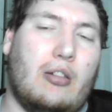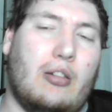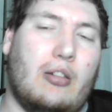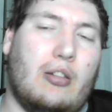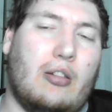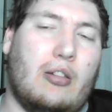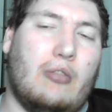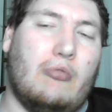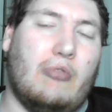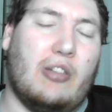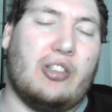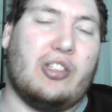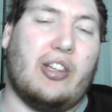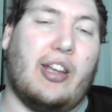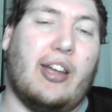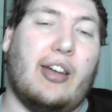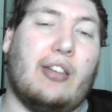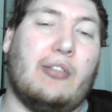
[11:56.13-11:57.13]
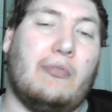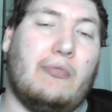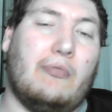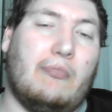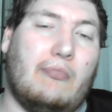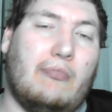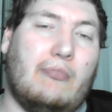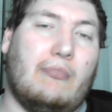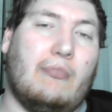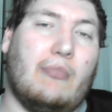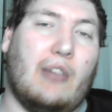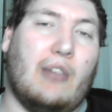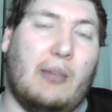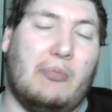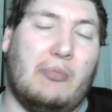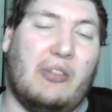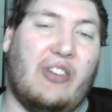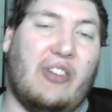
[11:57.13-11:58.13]
Once again,
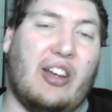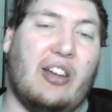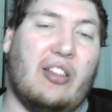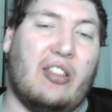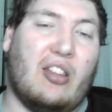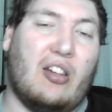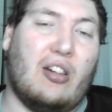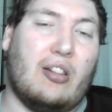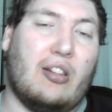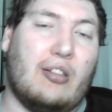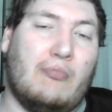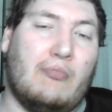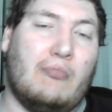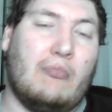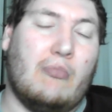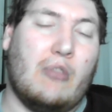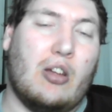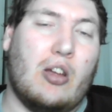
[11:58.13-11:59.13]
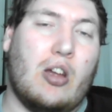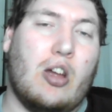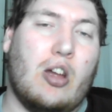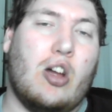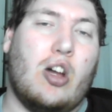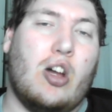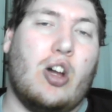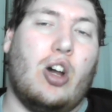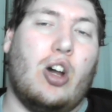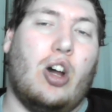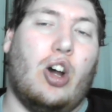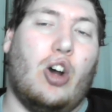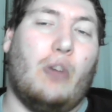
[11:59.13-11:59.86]
I'm Leviathan. Hope you